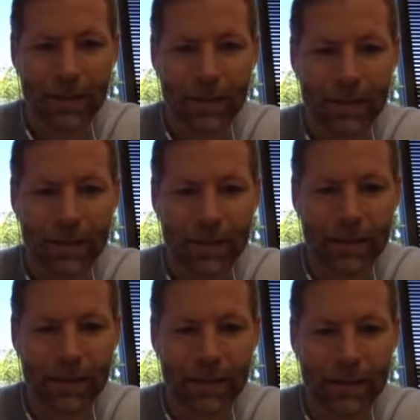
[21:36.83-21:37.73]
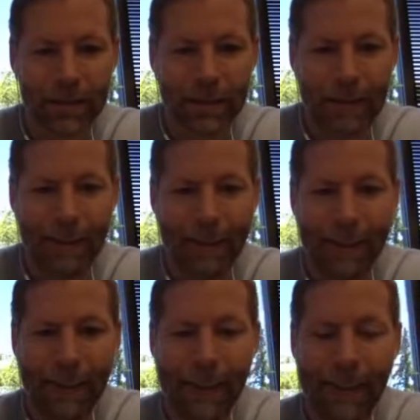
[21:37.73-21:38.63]

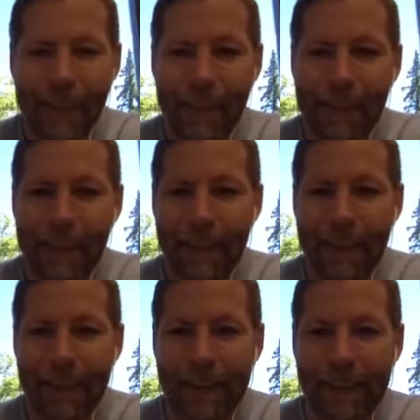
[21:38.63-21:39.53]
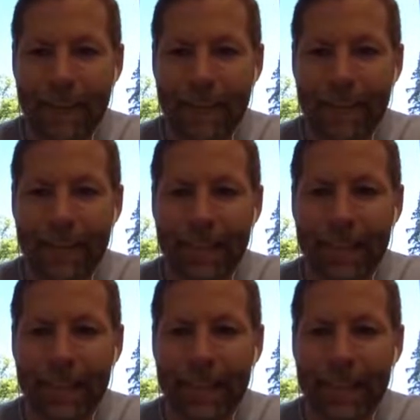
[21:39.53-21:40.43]

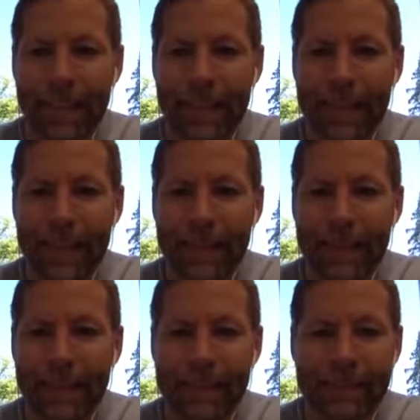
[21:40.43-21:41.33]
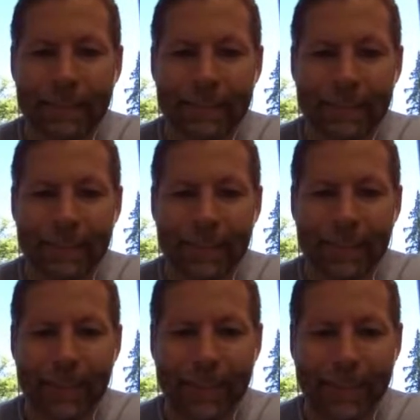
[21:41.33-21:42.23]

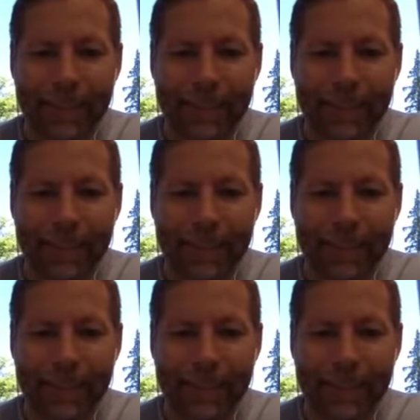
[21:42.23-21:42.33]
(silent)